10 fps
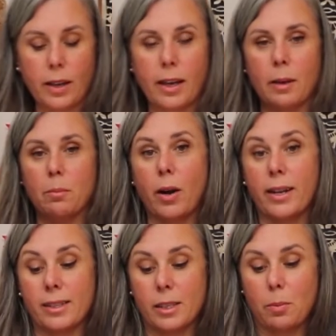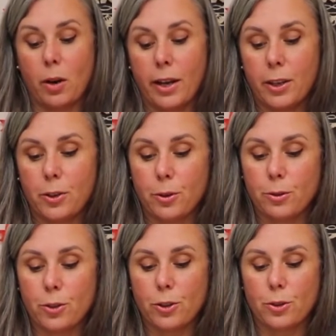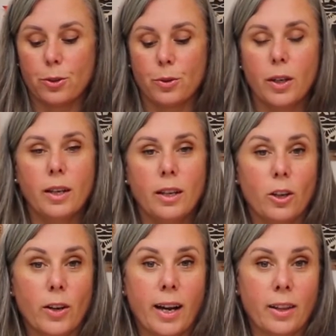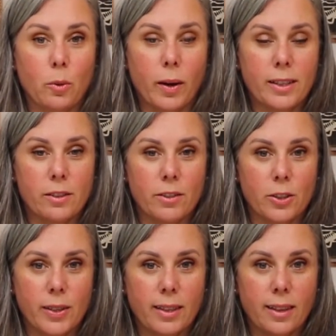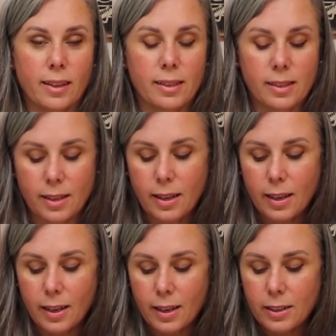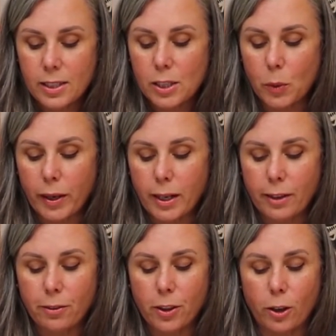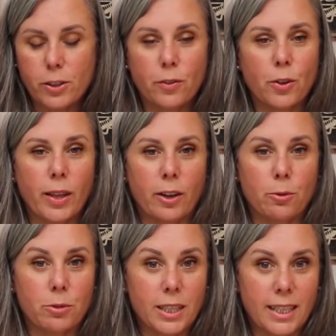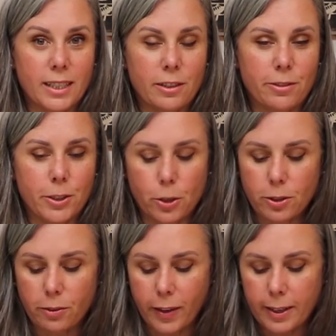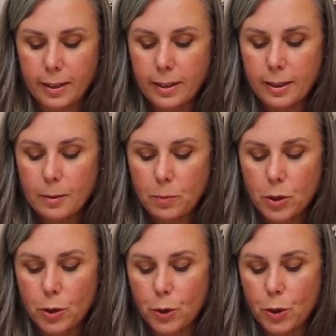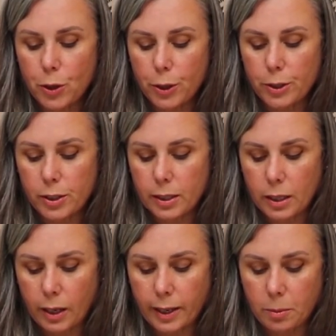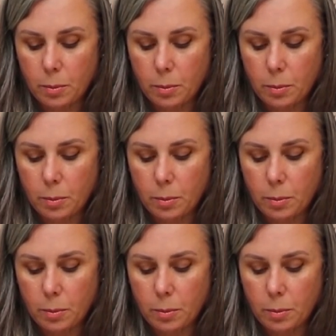it might inspire you to look at other ways of doing things. Just quickly, for those of you that are really into photography, you could, like